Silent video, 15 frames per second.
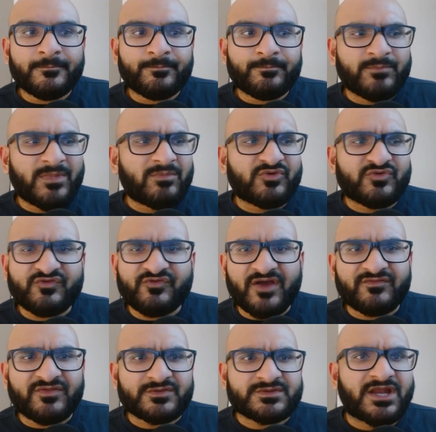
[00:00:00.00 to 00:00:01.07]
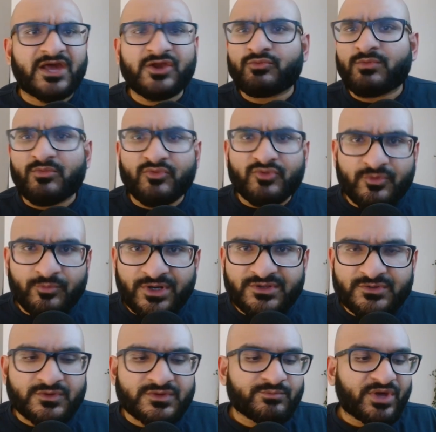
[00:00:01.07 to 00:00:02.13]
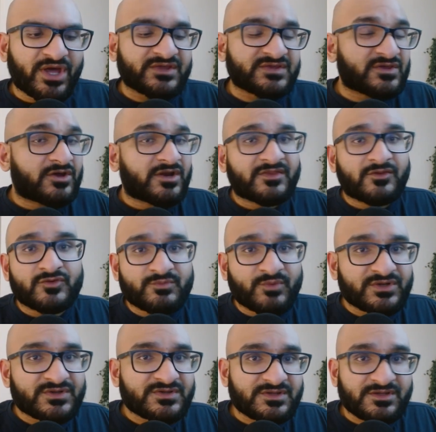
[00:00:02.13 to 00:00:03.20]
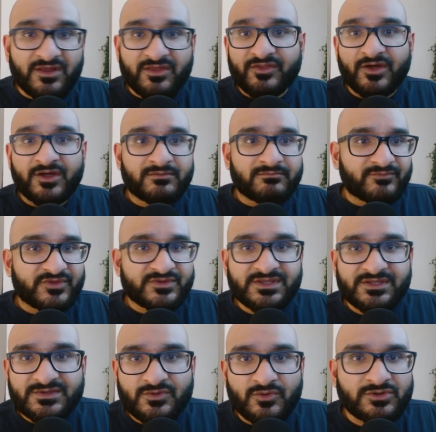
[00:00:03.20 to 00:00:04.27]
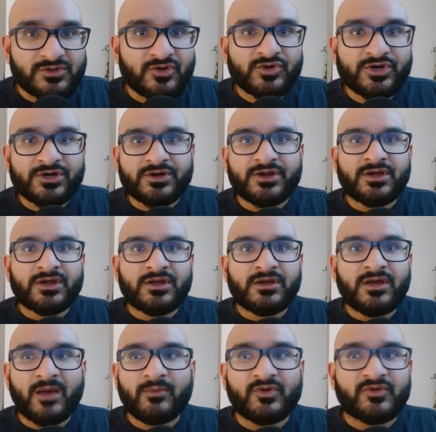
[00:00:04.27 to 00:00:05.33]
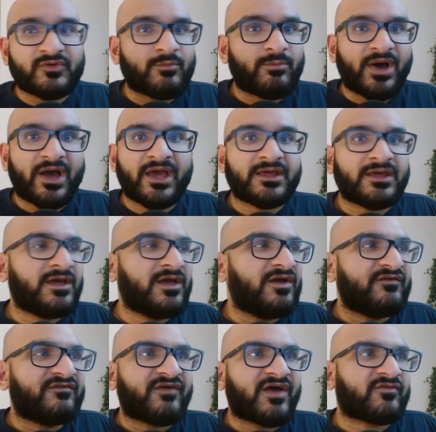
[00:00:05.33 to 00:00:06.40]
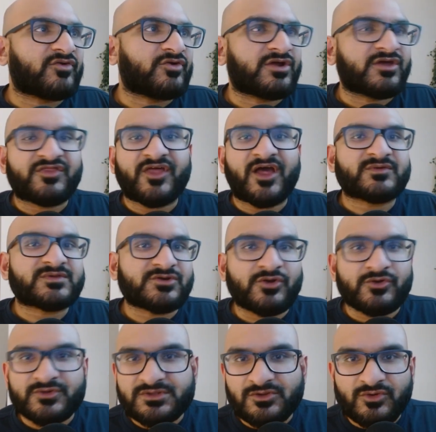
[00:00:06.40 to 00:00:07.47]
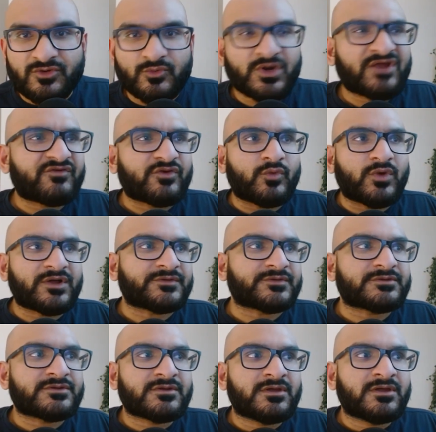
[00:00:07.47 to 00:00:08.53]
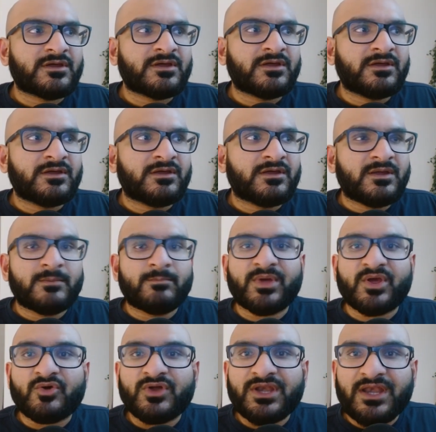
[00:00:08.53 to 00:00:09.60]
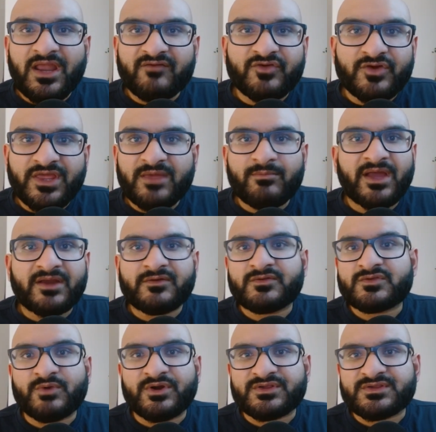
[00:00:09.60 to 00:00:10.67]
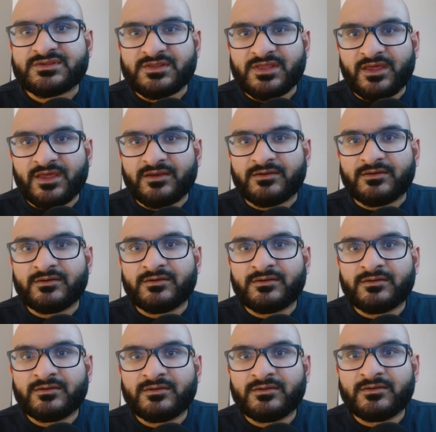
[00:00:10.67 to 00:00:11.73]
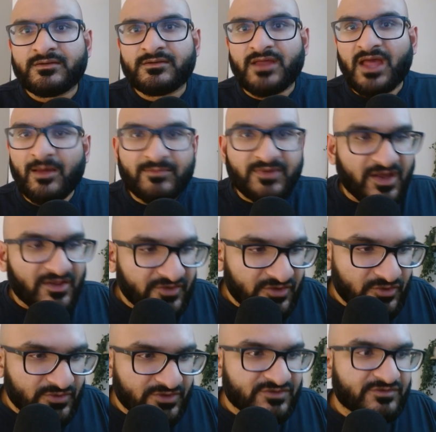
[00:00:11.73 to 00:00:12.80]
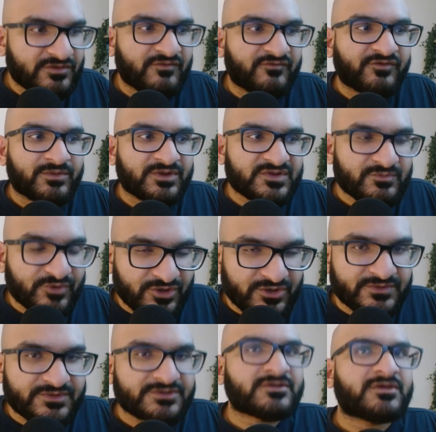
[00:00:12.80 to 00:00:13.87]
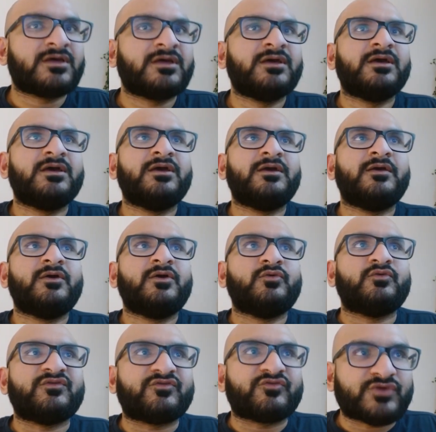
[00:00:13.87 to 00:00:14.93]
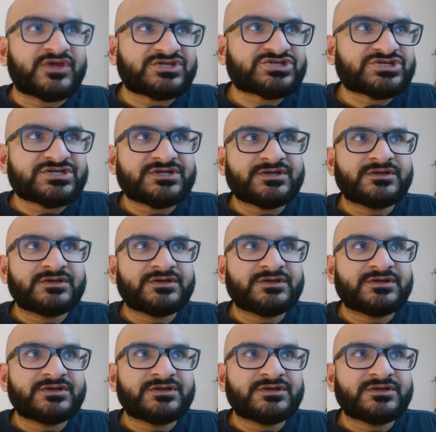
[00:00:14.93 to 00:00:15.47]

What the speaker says: Maybe it was 5,000. I don't remember what the price was, but I saw it at those prices and I thought this thing is going lower. I'm going to buy $500, $1,000 lower, whatever it was. Bitcoin never came back to those prices again. I'm telling you this from experience. We've reached